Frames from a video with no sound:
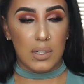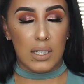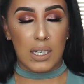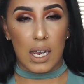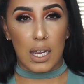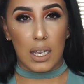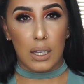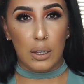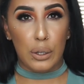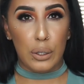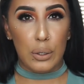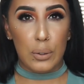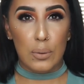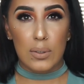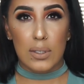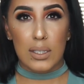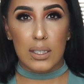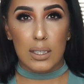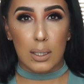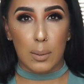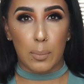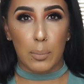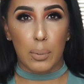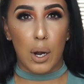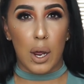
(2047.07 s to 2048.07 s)

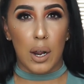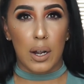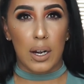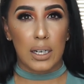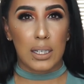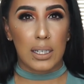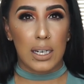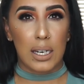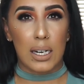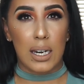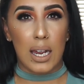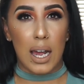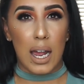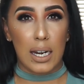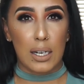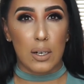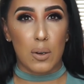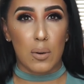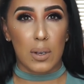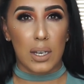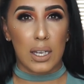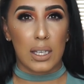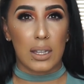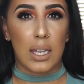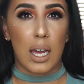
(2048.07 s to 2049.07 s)
dilutes the product and I
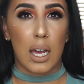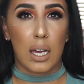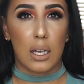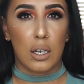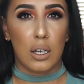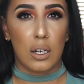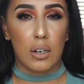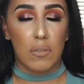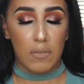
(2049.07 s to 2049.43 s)
don't get that good